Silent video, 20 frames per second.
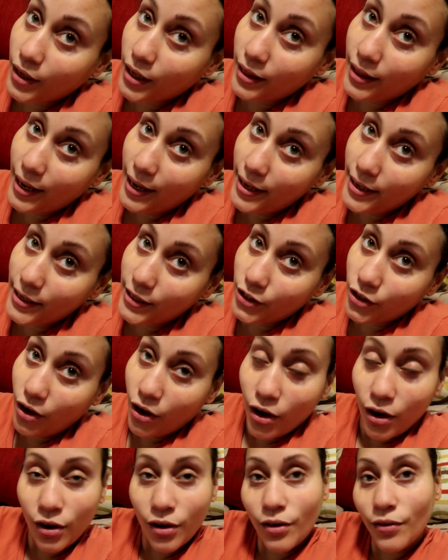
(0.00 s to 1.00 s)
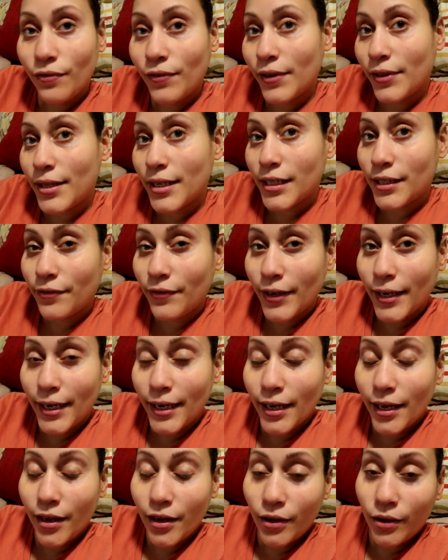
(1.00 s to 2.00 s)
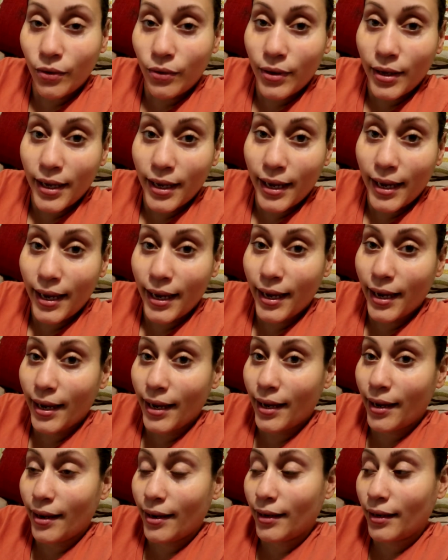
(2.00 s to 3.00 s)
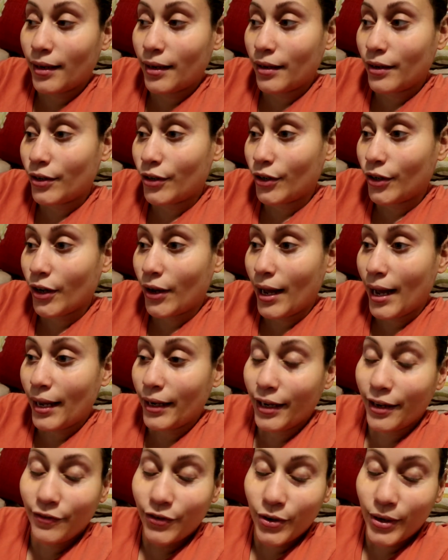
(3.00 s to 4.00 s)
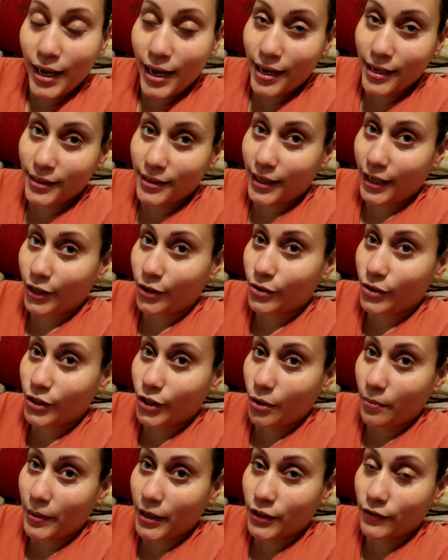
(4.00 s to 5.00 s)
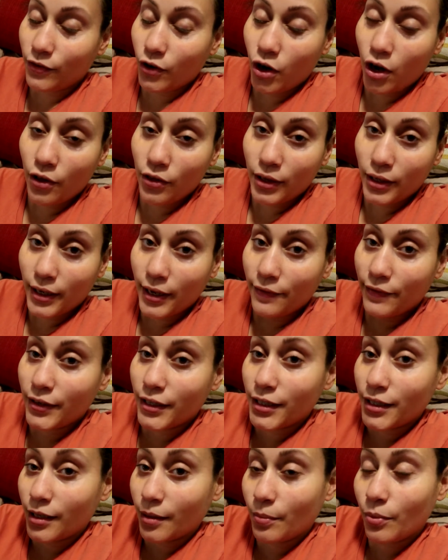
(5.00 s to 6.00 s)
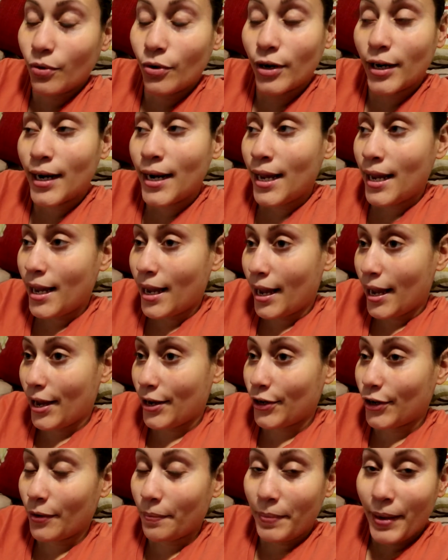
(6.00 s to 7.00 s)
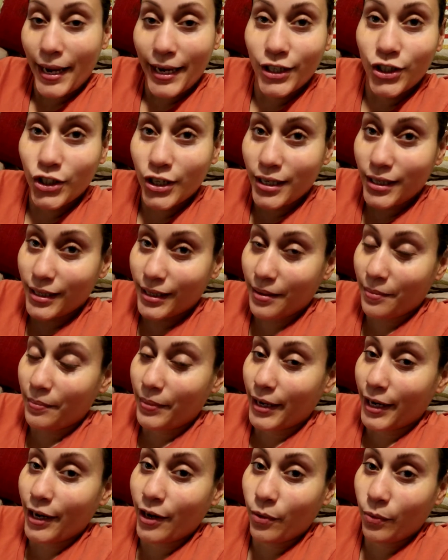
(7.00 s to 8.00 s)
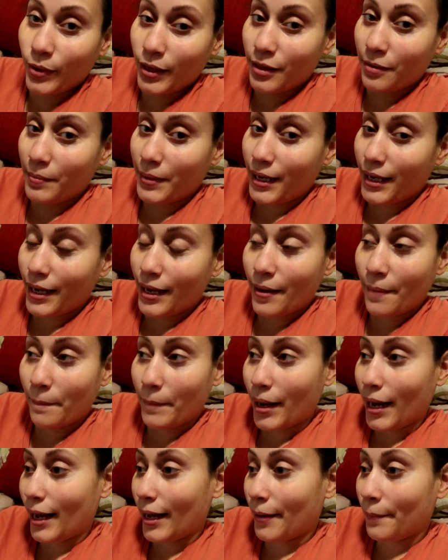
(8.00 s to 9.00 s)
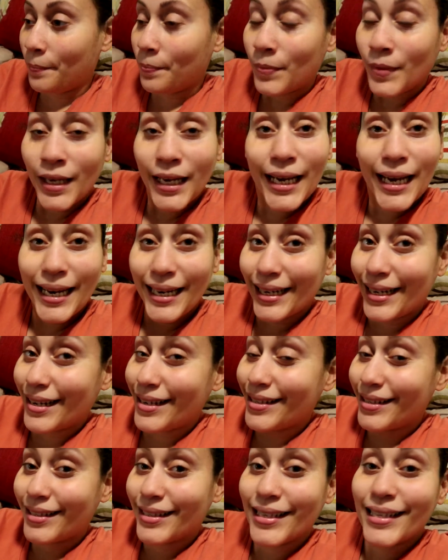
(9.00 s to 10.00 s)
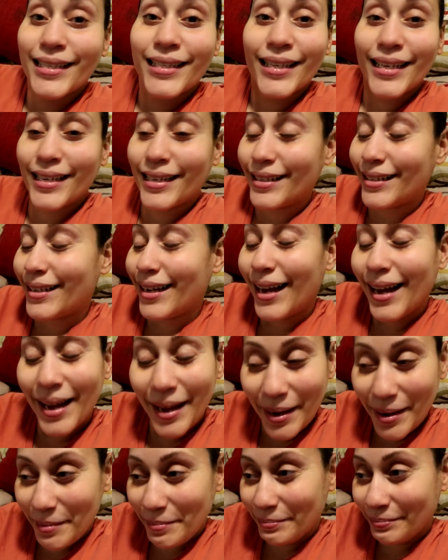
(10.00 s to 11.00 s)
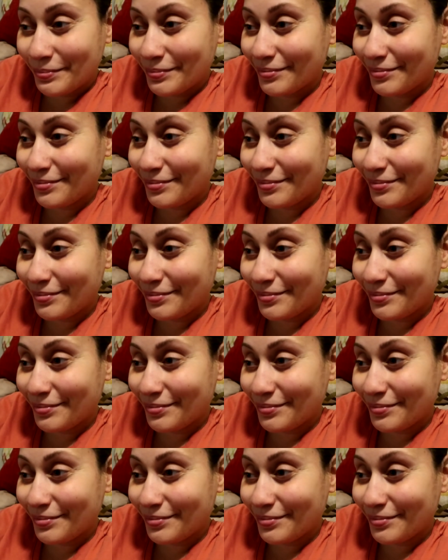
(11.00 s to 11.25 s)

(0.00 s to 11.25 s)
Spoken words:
that is all for this video, and you know, I love you guys. Thank you so much for all the love and the support and your patience and bearing with me in my inconsistent time.